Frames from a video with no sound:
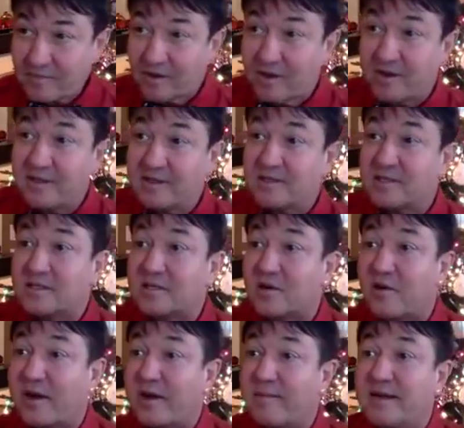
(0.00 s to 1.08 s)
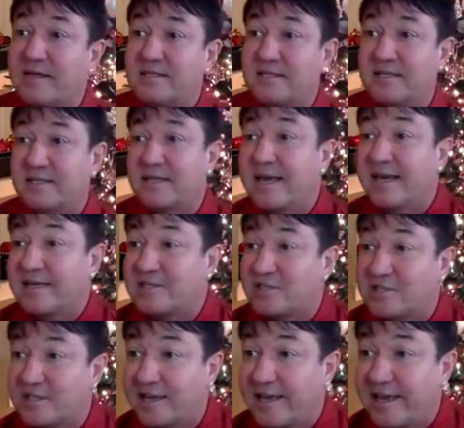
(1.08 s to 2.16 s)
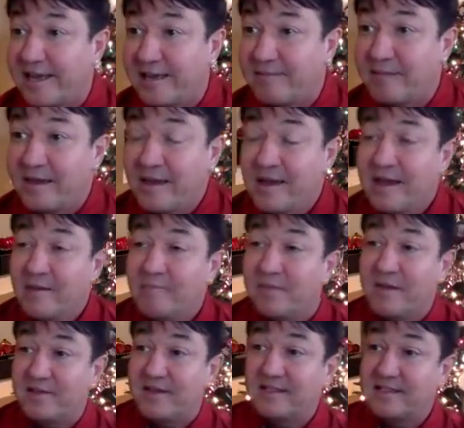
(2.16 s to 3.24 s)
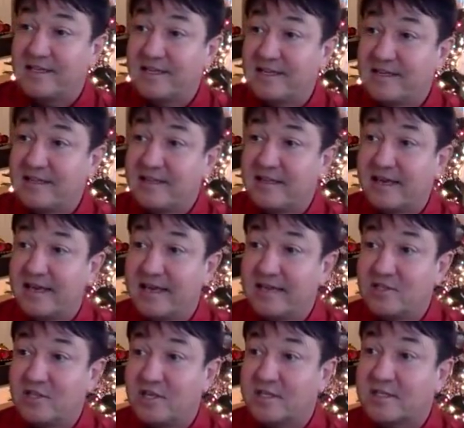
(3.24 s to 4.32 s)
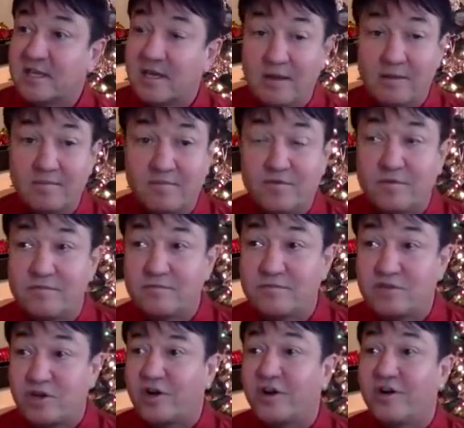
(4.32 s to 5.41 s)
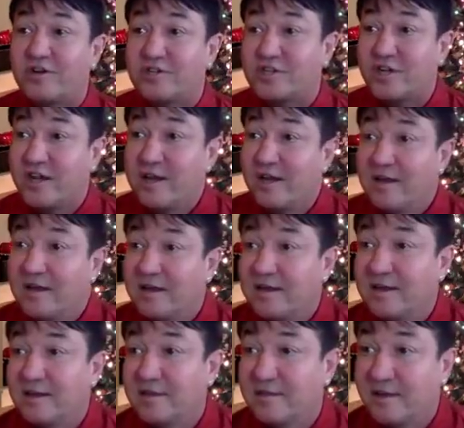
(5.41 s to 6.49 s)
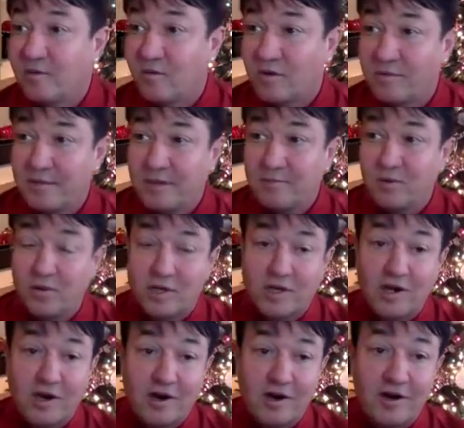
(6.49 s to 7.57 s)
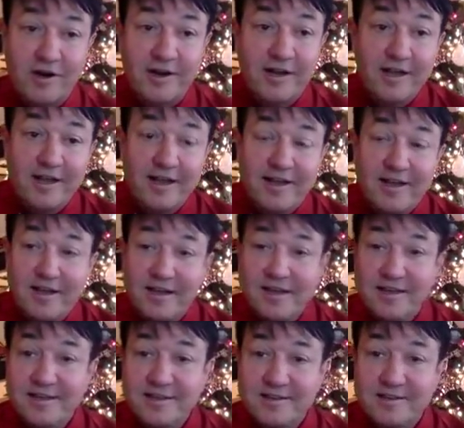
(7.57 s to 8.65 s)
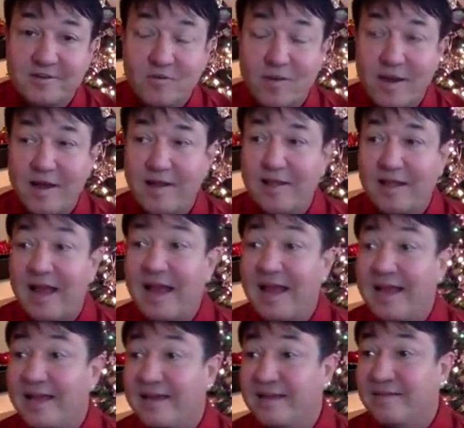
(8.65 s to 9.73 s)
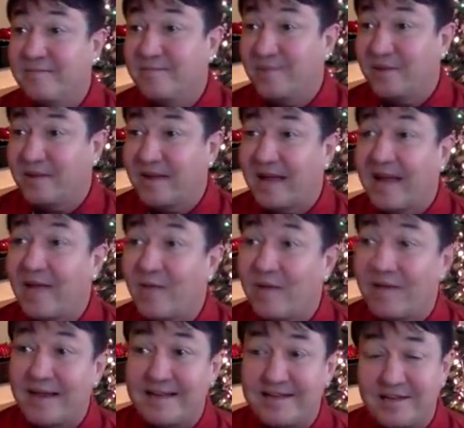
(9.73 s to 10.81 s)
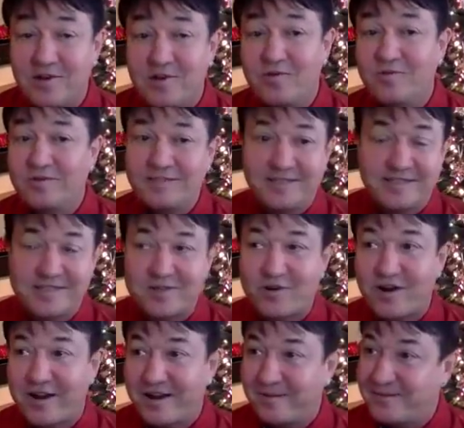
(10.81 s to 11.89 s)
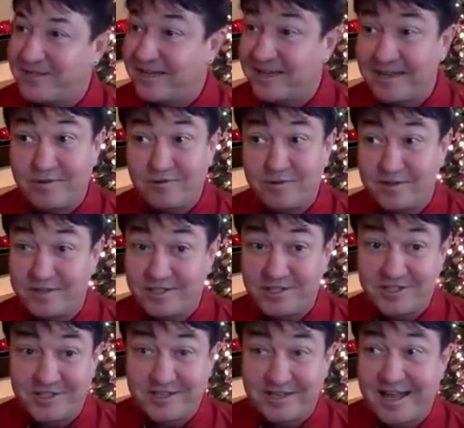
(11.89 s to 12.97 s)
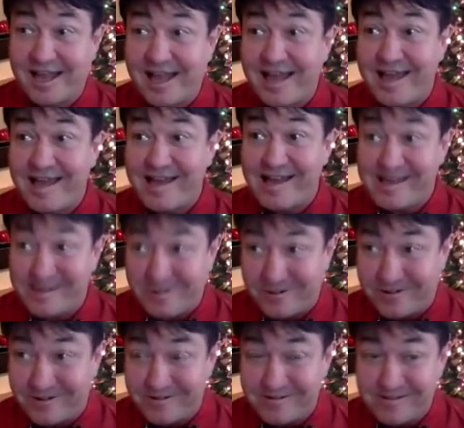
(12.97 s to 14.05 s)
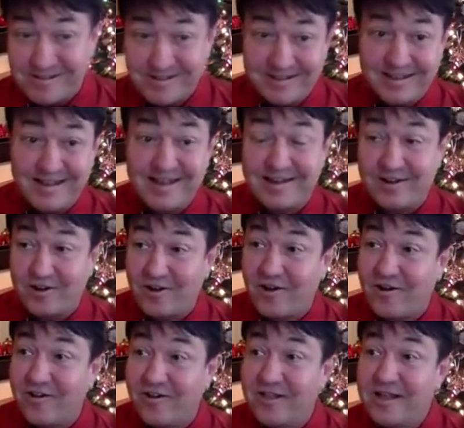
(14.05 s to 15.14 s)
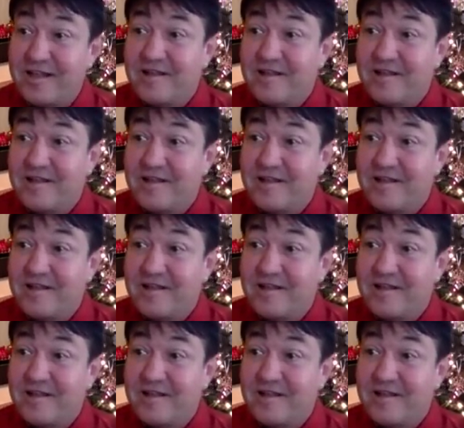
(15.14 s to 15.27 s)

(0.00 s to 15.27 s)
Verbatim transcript: on Instagram. I didn't catch the name, but they said that they had just come from church and they wanted me to pull a card. And while I am, I, while I don't ascribe to any religion at all, at all,